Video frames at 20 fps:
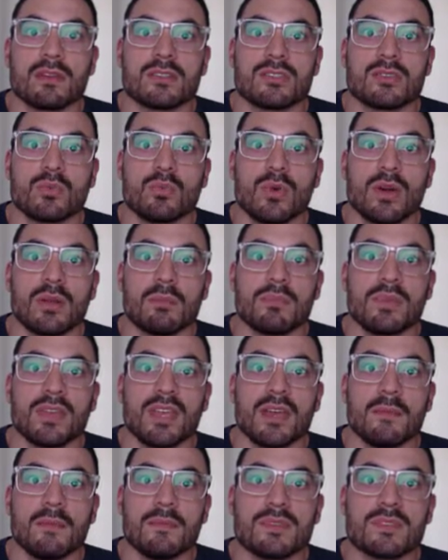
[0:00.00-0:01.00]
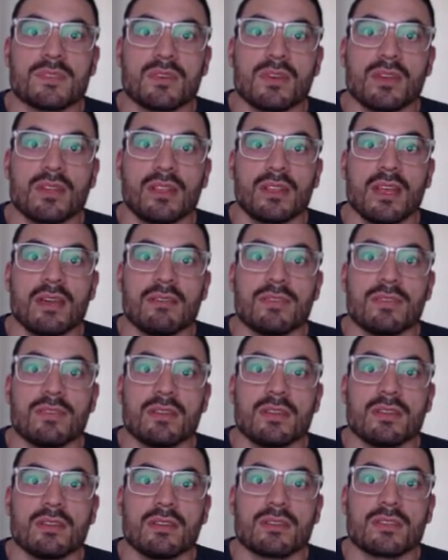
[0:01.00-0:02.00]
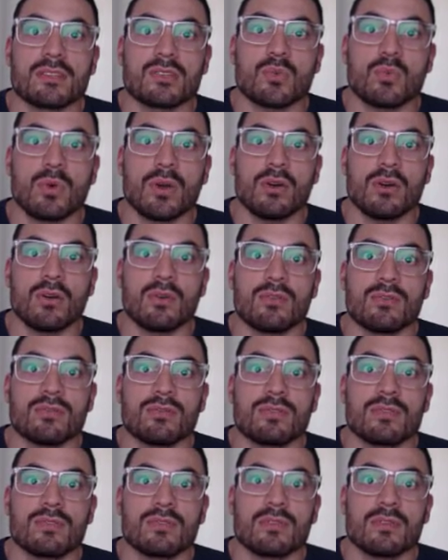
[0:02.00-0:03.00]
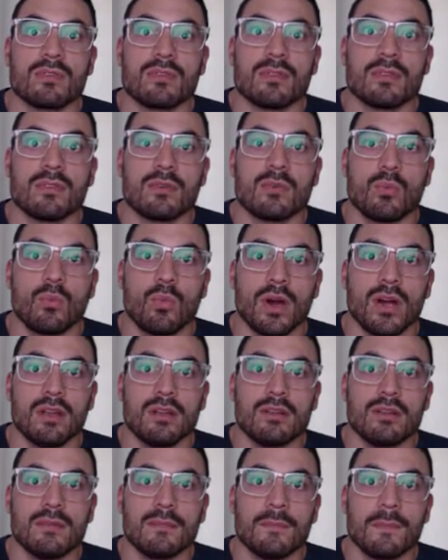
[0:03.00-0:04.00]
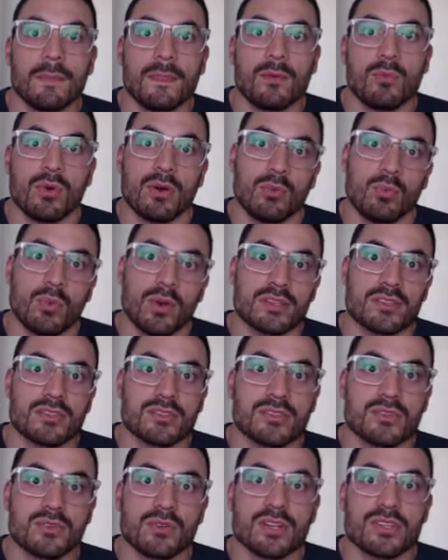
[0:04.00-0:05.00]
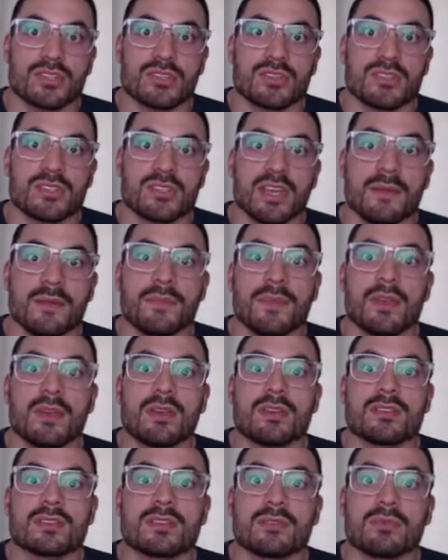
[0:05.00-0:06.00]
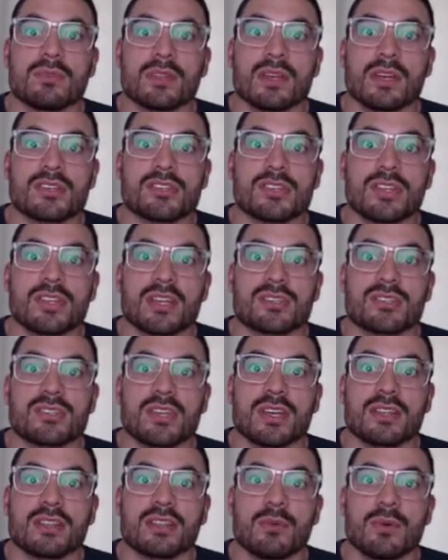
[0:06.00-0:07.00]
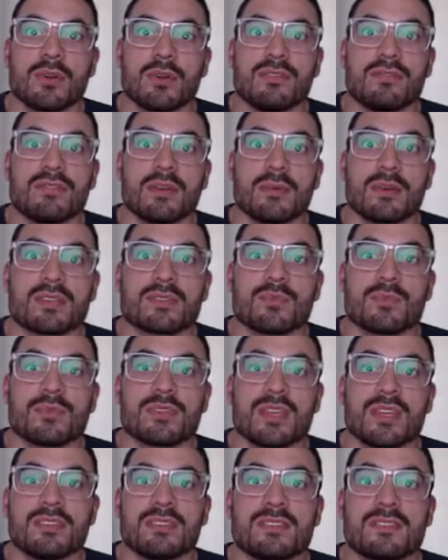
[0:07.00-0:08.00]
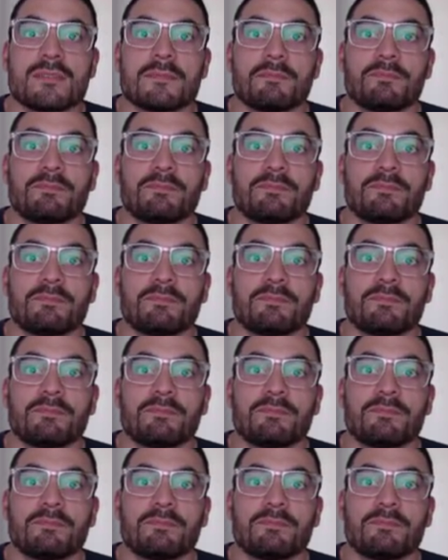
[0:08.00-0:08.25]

to 1 p.m. So 11, 12, 1. Well, 1 to 2 I should say. So really I should actually take that one off. That makes more sense.